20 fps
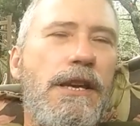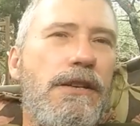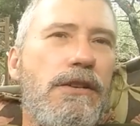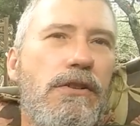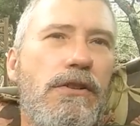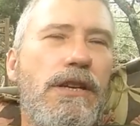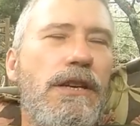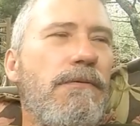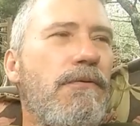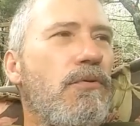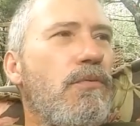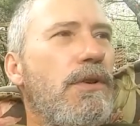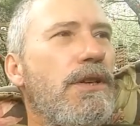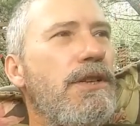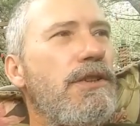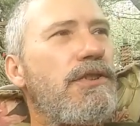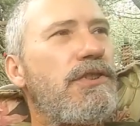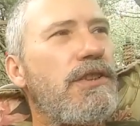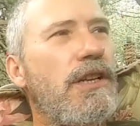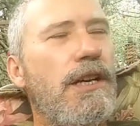you know, even
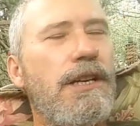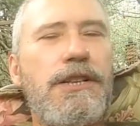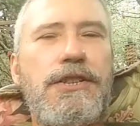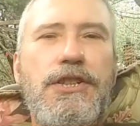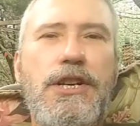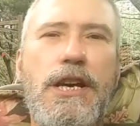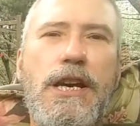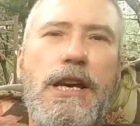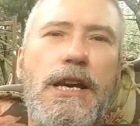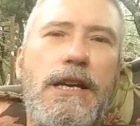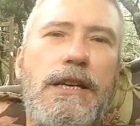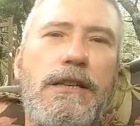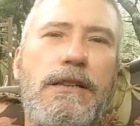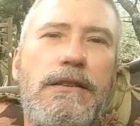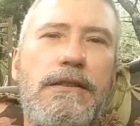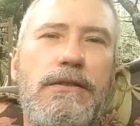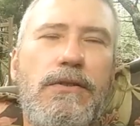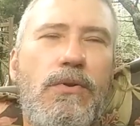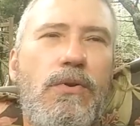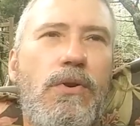when you sign a check
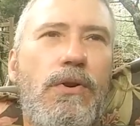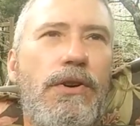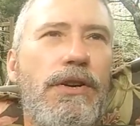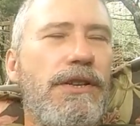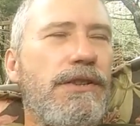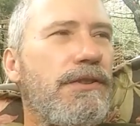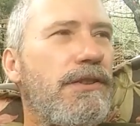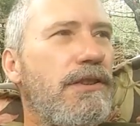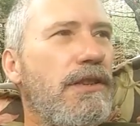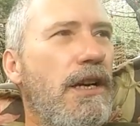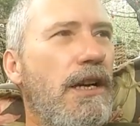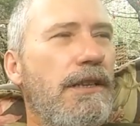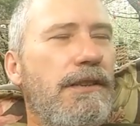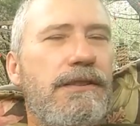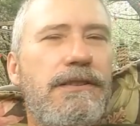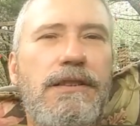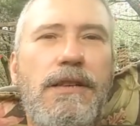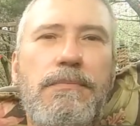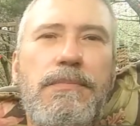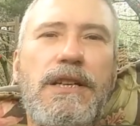or you sign
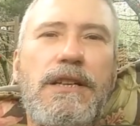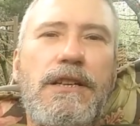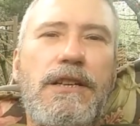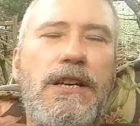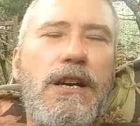something,